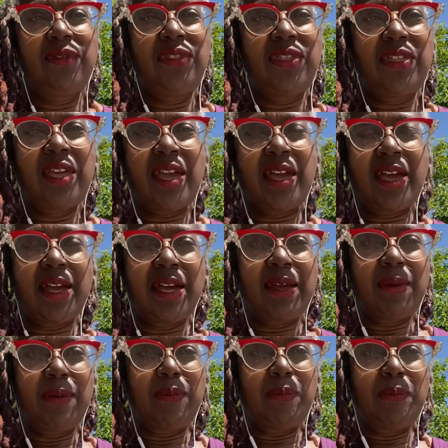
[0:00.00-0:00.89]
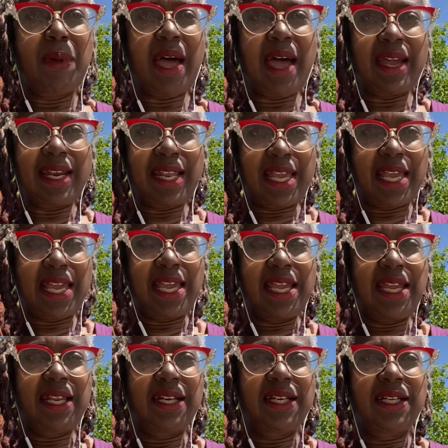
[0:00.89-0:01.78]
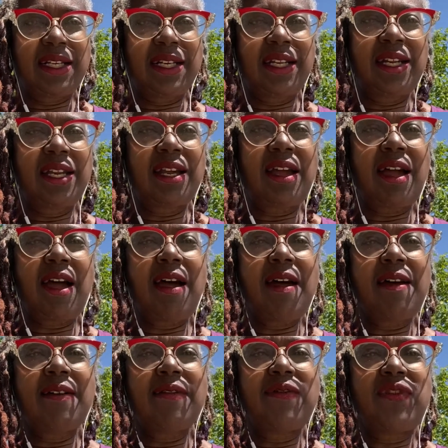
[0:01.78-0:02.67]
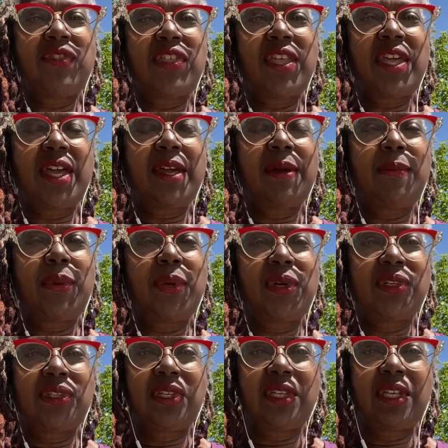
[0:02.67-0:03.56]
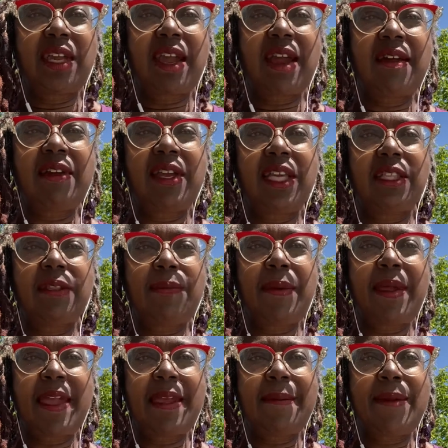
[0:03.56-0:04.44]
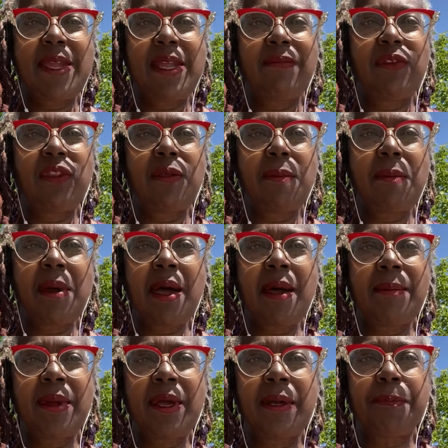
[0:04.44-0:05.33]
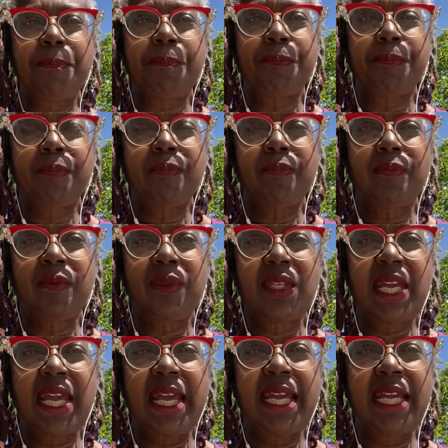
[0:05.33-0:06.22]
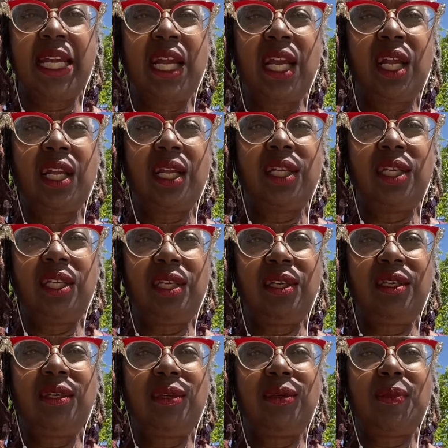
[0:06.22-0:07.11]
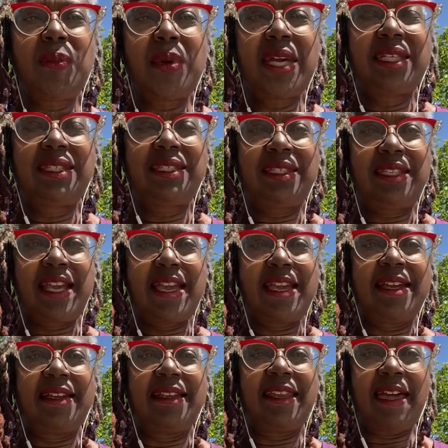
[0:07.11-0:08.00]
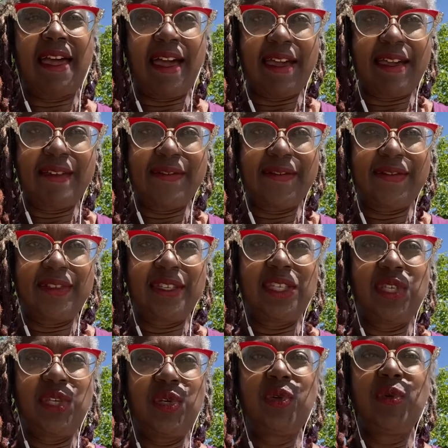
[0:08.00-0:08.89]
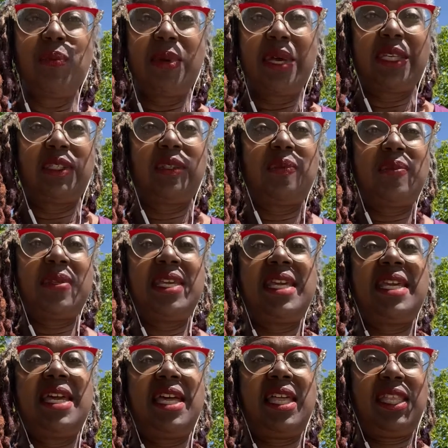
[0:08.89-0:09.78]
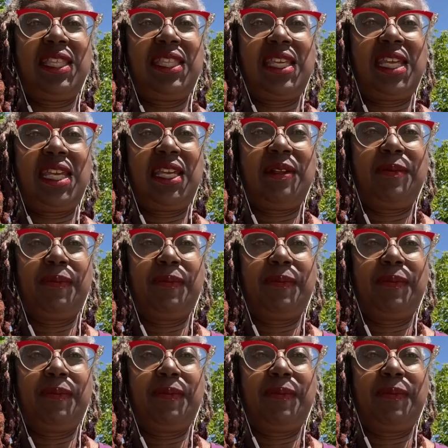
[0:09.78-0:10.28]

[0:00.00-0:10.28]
the body of the person carrying the baby, with the mama. Okay, you must stay alive, you must be healthy